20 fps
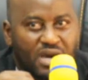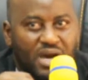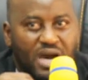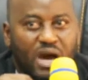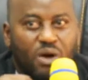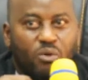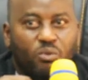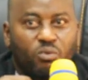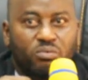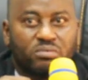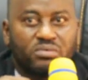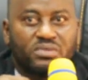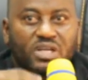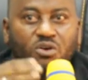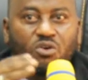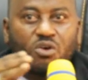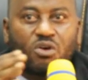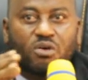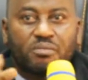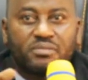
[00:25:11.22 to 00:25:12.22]
And
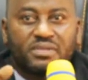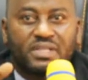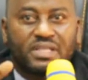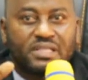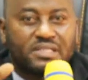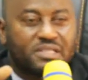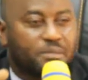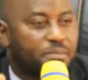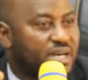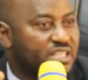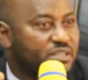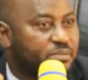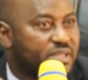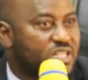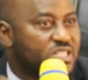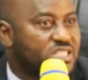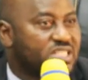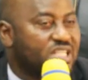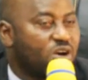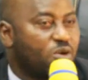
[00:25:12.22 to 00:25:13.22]
the department
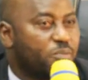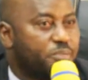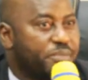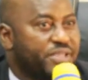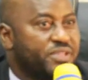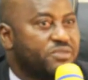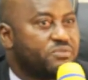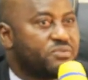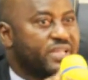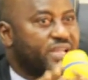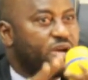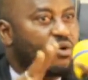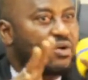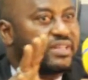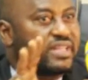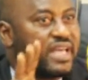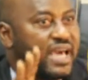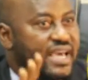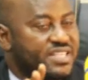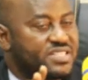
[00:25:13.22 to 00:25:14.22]
is now being
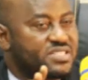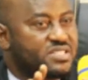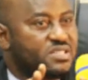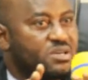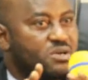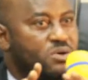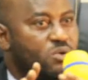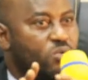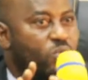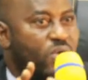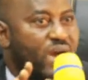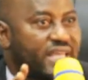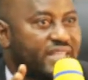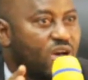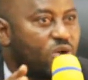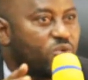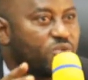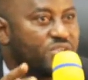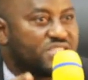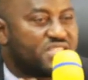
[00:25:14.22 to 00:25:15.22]
reorganized. We are
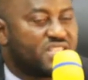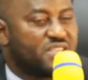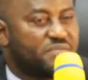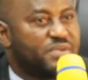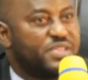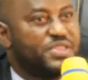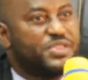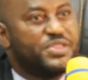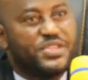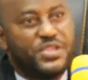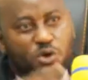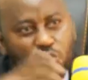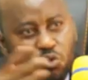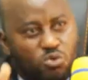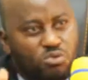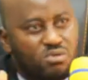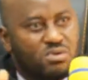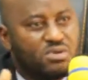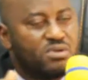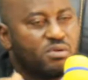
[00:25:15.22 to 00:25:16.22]
now receiving new
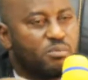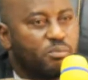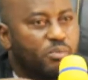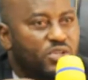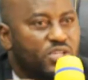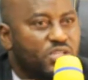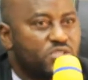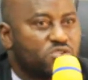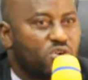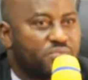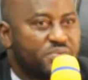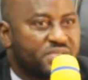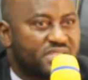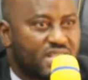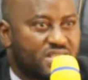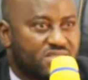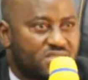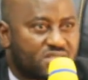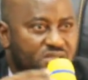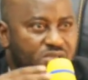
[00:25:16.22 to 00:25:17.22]
police
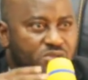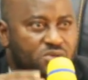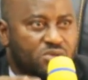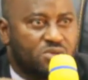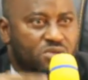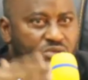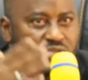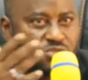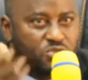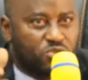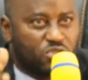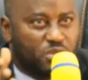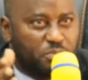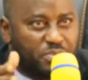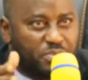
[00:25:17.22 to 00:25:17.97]
officers to